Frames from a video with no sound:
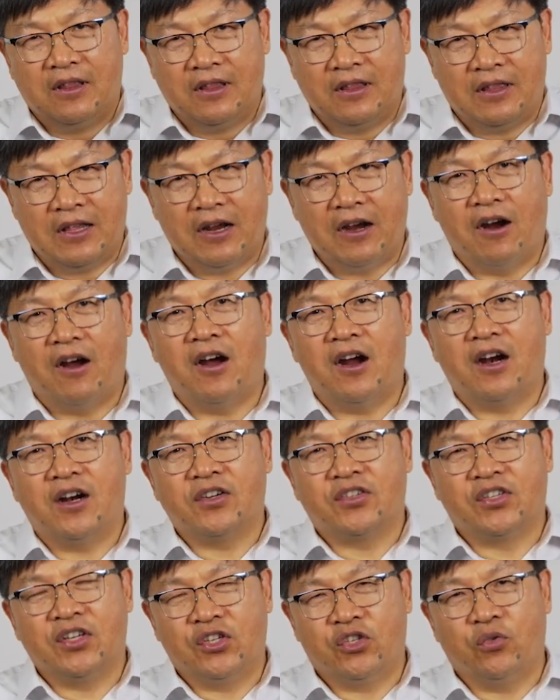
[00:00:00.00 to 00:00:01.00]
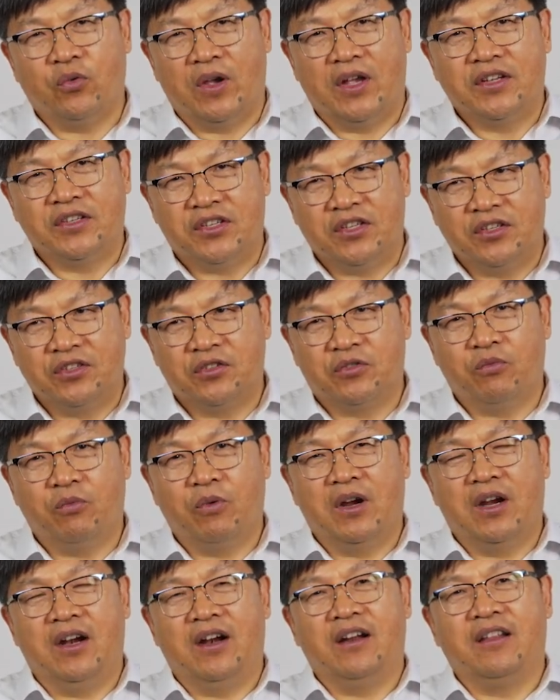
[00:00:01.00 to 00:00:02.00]
there are situations
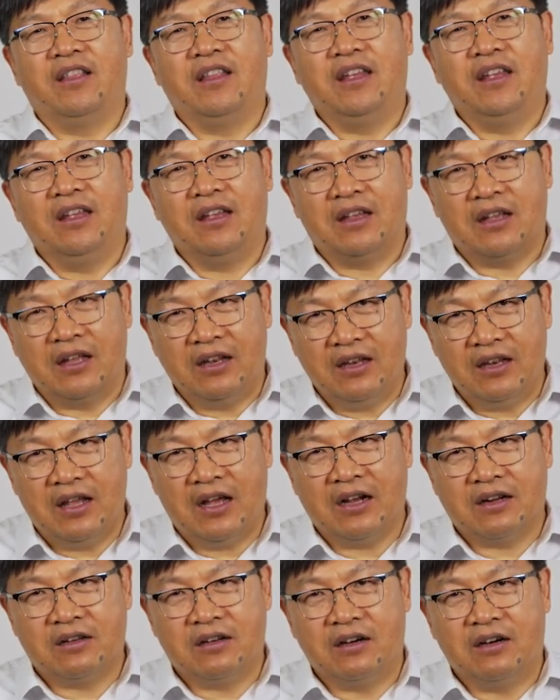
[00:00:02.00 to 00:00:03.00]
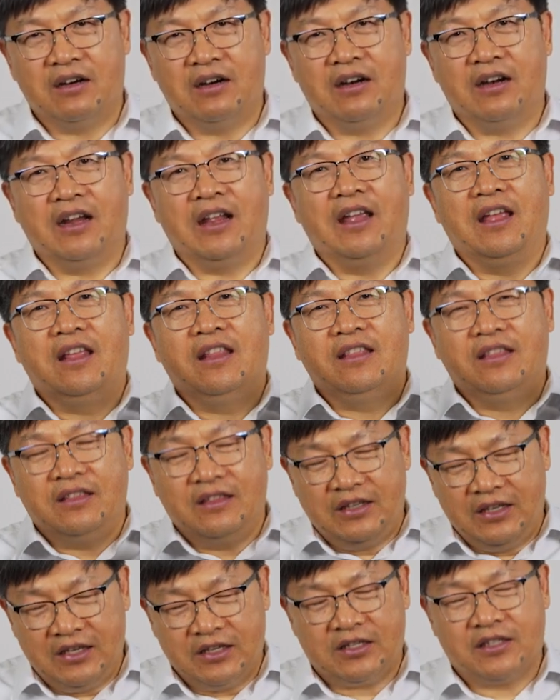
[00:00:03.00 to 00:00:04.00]
where the conductor, and
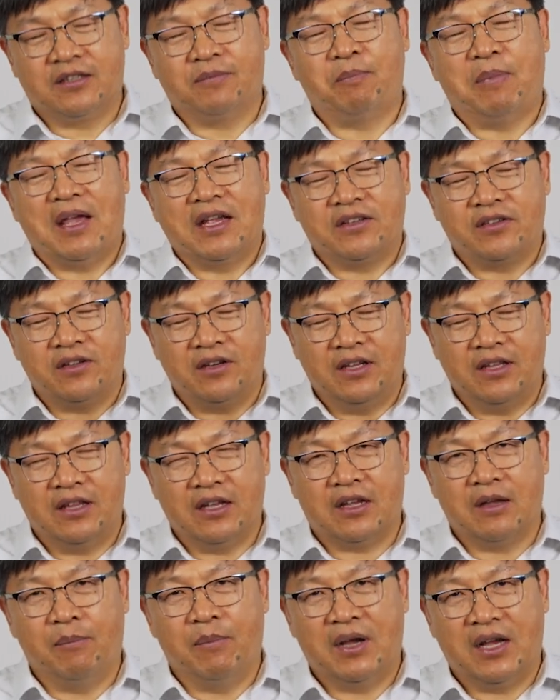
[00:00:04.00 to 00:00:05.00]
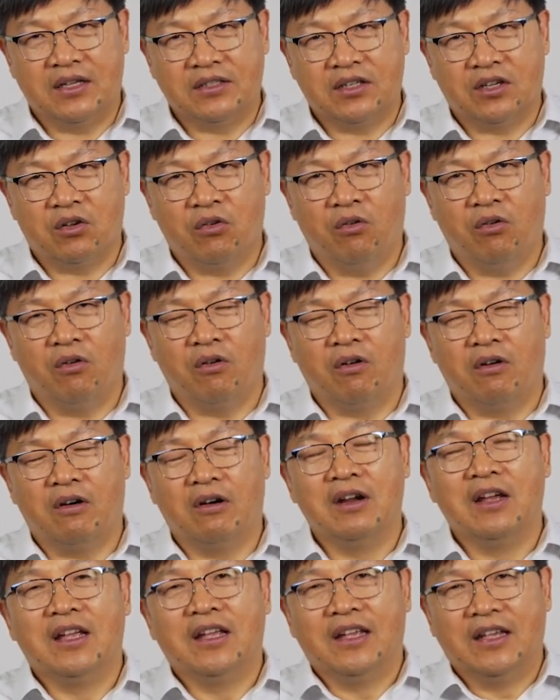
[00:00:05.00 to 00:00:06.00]
especially the composite
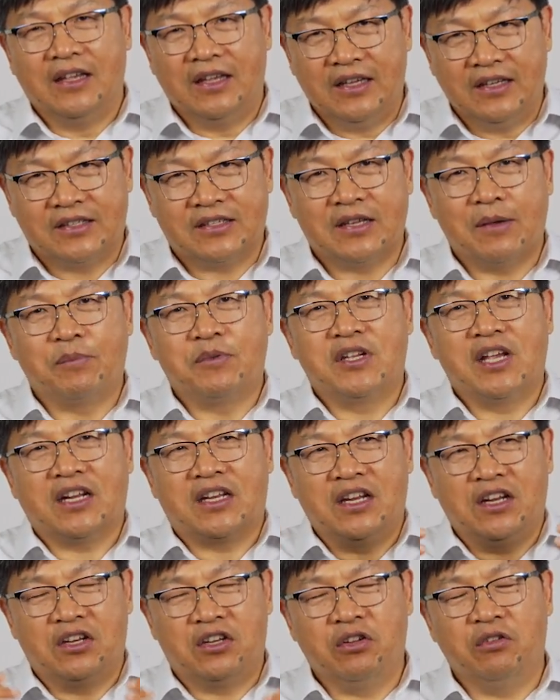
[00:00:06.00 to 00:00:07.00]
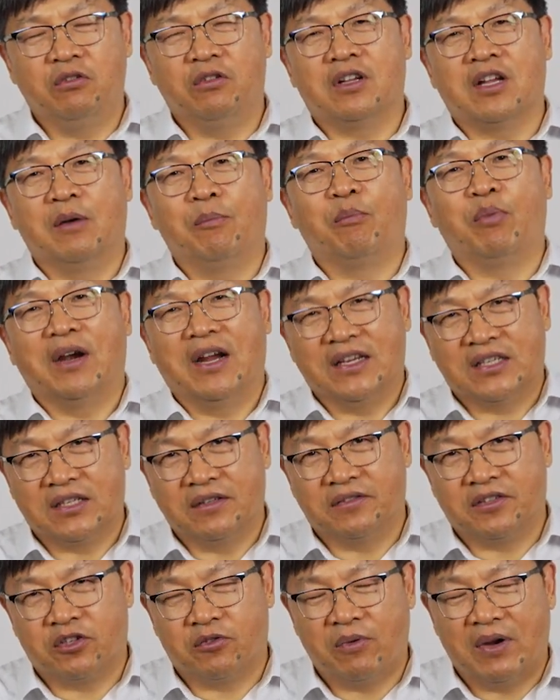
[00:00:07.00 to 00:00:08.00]
core, is subjected to
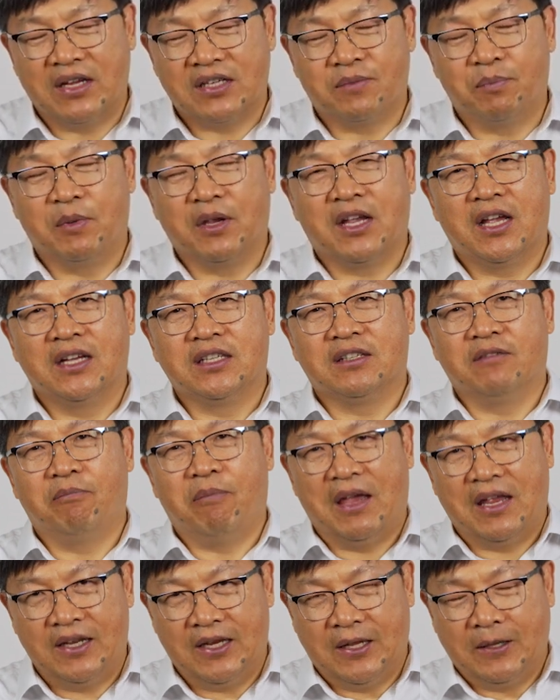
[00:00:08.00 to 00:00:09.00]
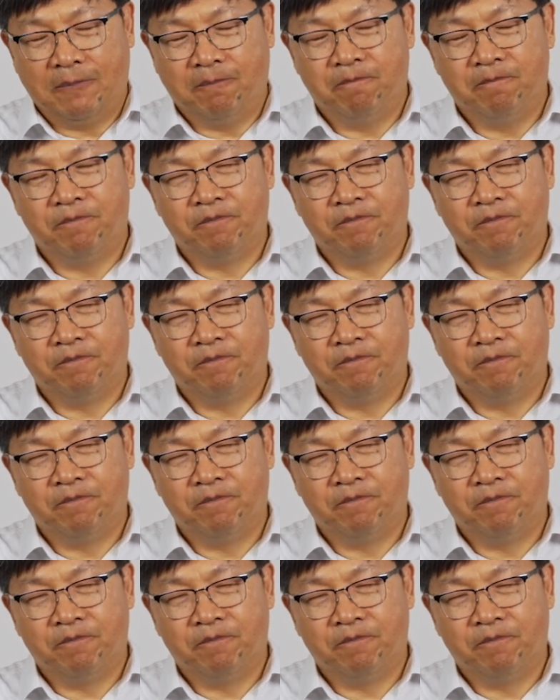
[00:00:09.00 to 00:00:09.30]
compressive stress because of bending.